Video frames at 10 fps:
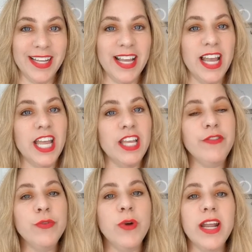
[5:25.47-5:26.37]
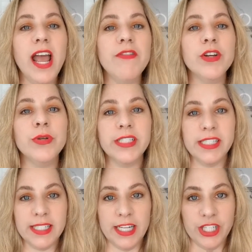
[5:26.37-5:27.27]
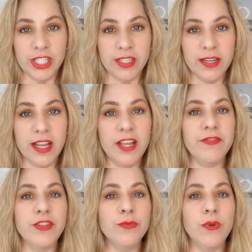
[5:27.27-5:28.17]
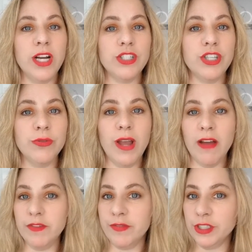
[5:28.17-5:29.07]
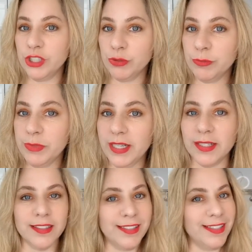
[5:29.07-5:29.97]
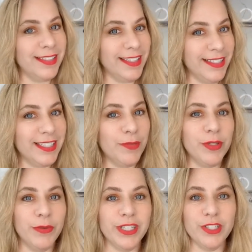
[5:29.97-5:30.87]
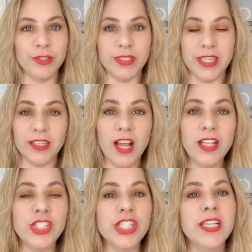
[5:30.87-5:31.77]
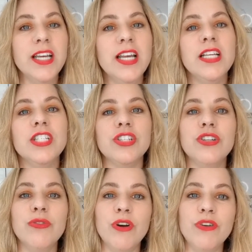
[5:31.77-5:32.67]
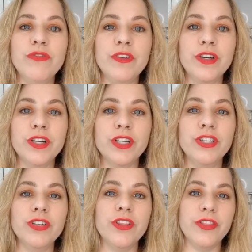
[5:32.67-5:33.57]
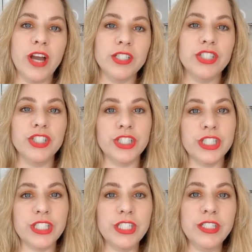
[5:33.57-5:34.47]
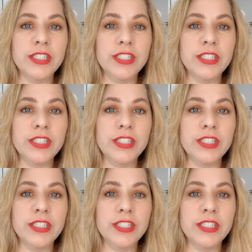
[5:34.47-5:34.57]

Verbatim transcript: If you want to have a quick discussion, if you want to have a virtual meeting, this is again something we can do with technology to go over your thoughts, your concerns,